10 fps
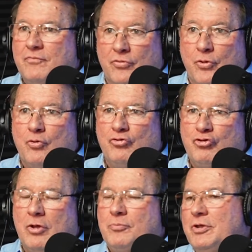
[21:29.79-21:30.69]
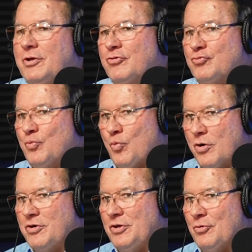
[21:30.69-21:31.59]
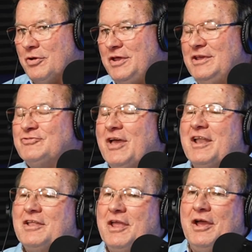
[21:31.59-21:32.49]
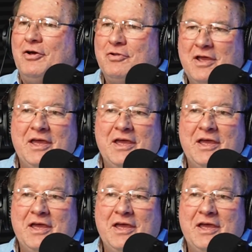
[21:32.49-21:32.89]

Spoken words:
for 30-something years and working on the east side of town,